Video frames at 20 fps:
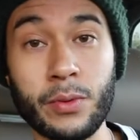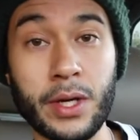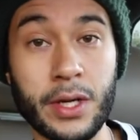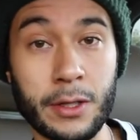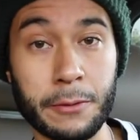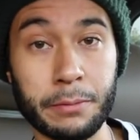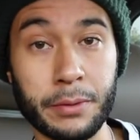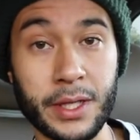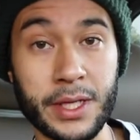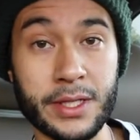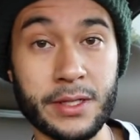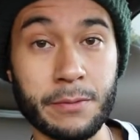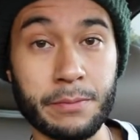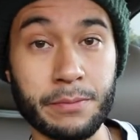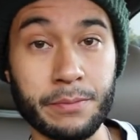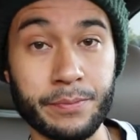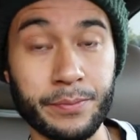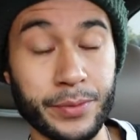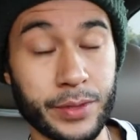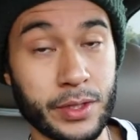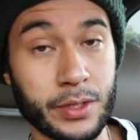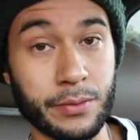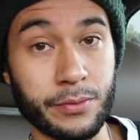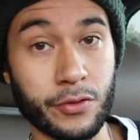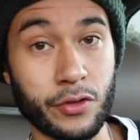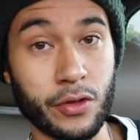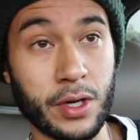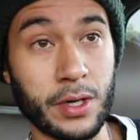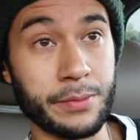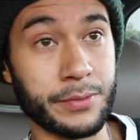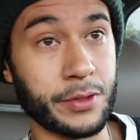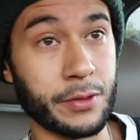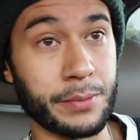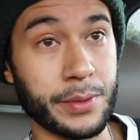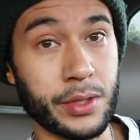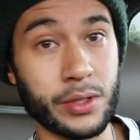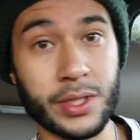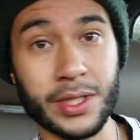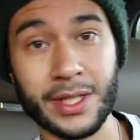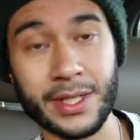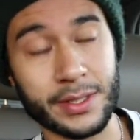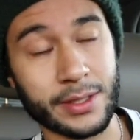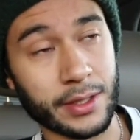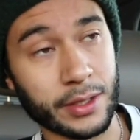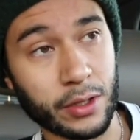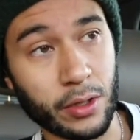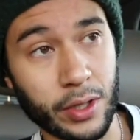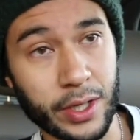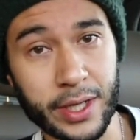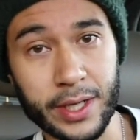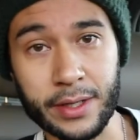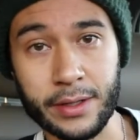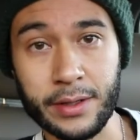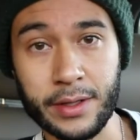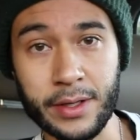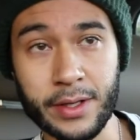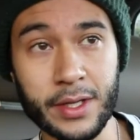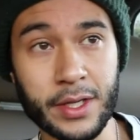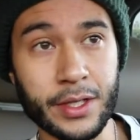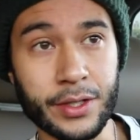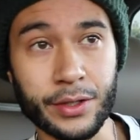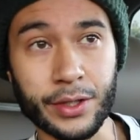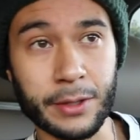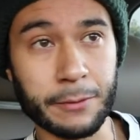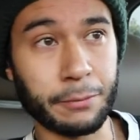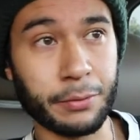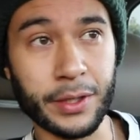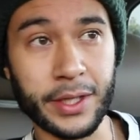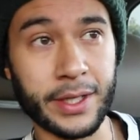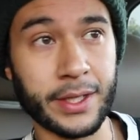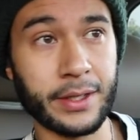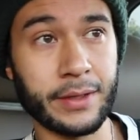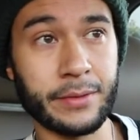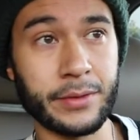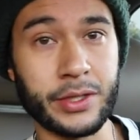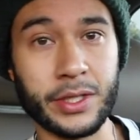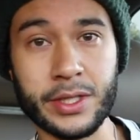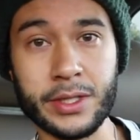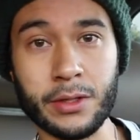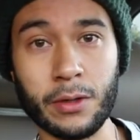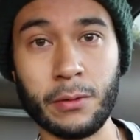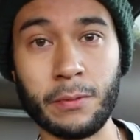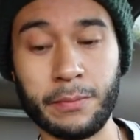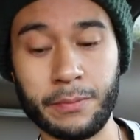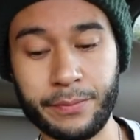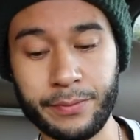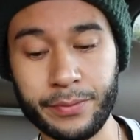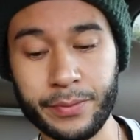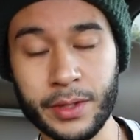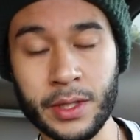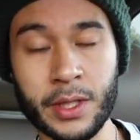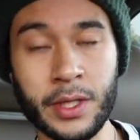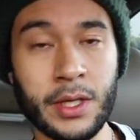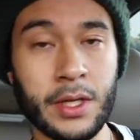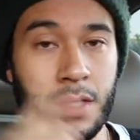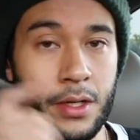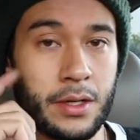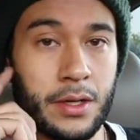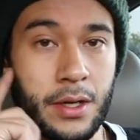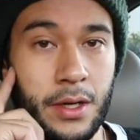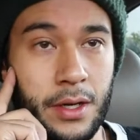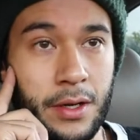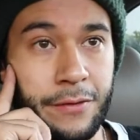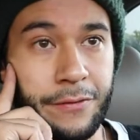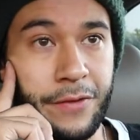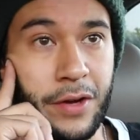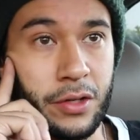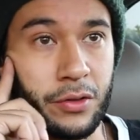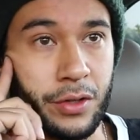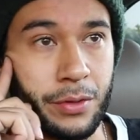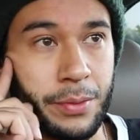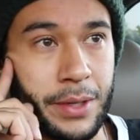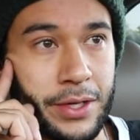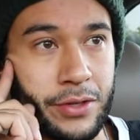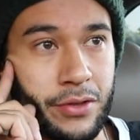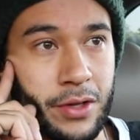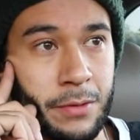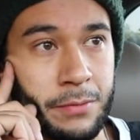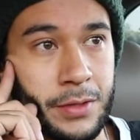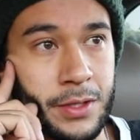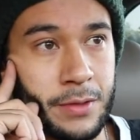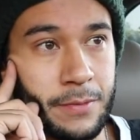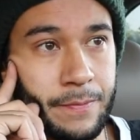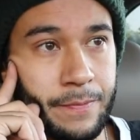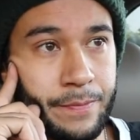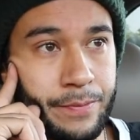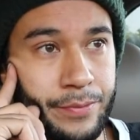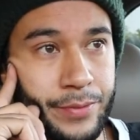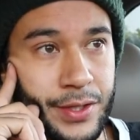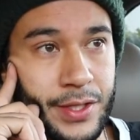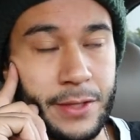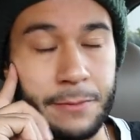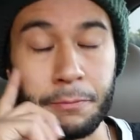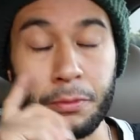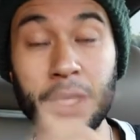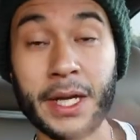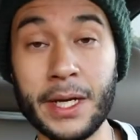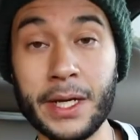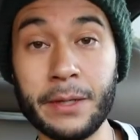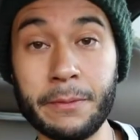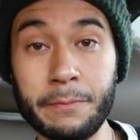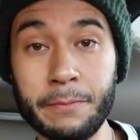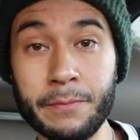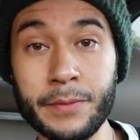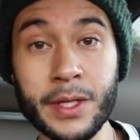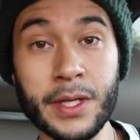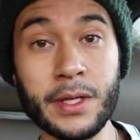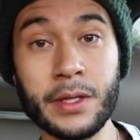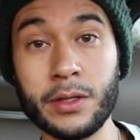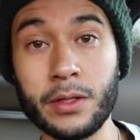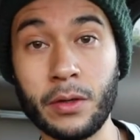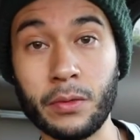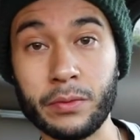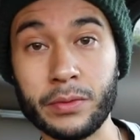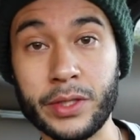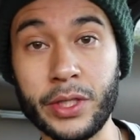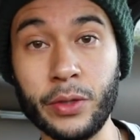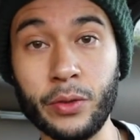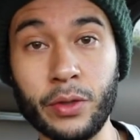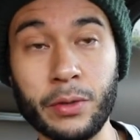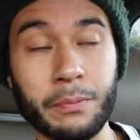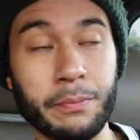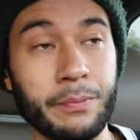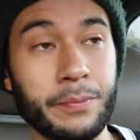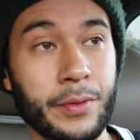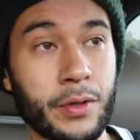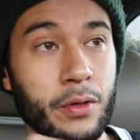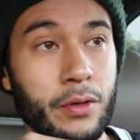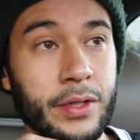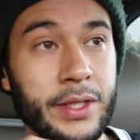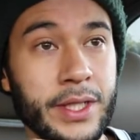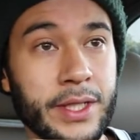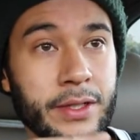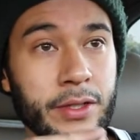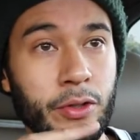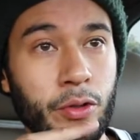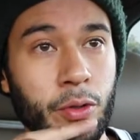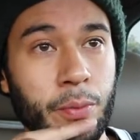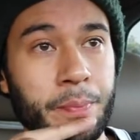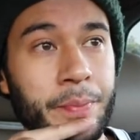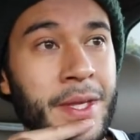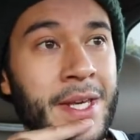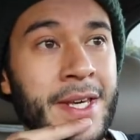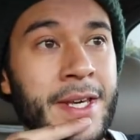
wanted to play some drums or music, I said, go ahead, you can play. Just don't fuck with my drums. Just play them, don't tune them or detune them.